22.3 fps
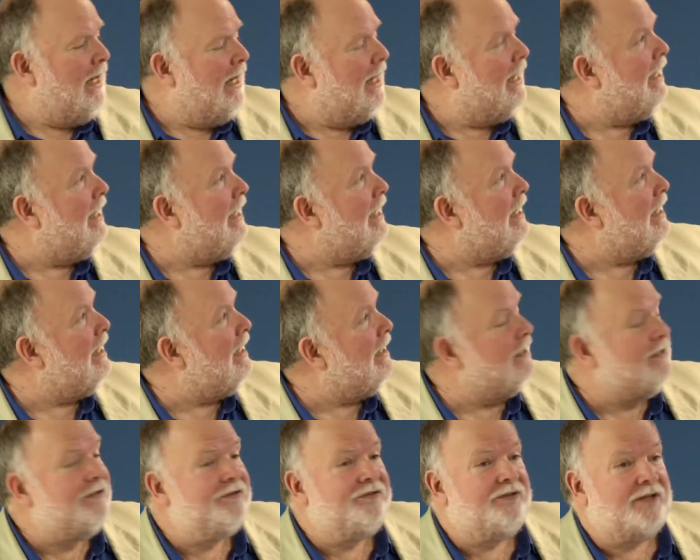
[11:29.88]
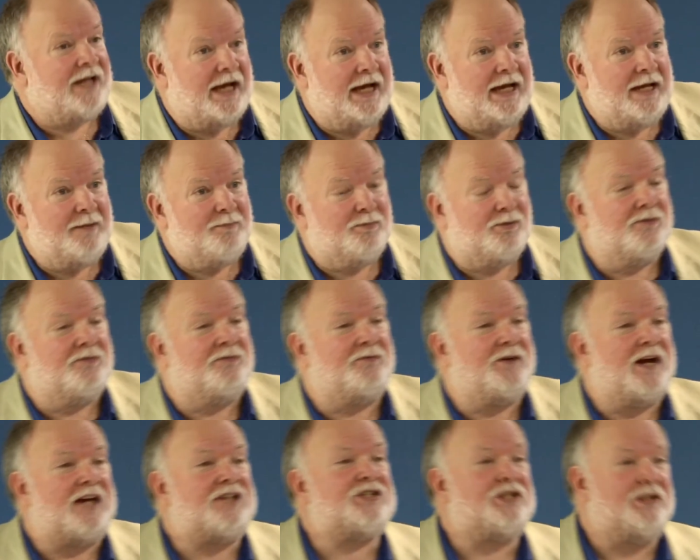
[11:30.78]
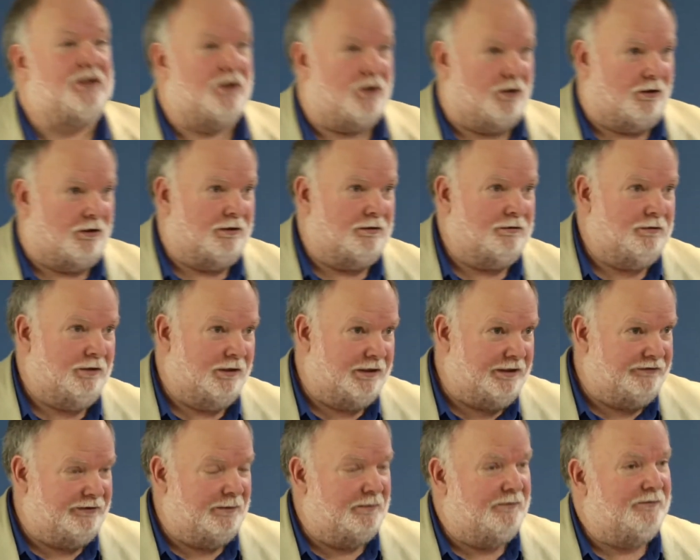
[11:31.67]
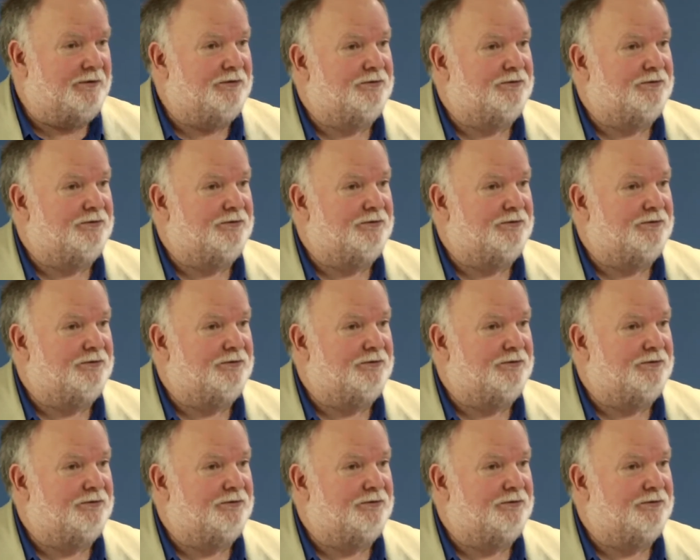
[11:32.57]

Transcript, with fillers: He is a professional. Look at some of his